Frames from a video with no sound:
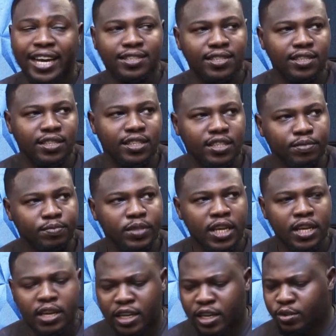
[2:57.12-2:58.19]
ICT.
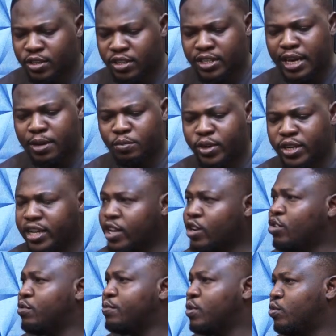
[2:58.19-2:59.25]
There was a time when the
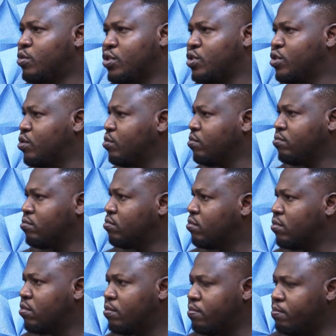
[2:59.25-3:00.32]
economy was
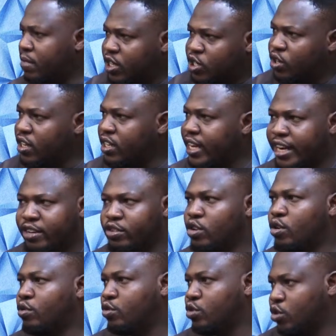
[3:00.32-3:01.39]
majorly
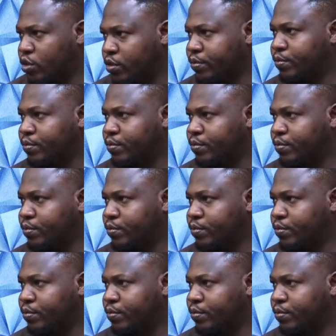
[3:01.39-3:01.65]
agriculture.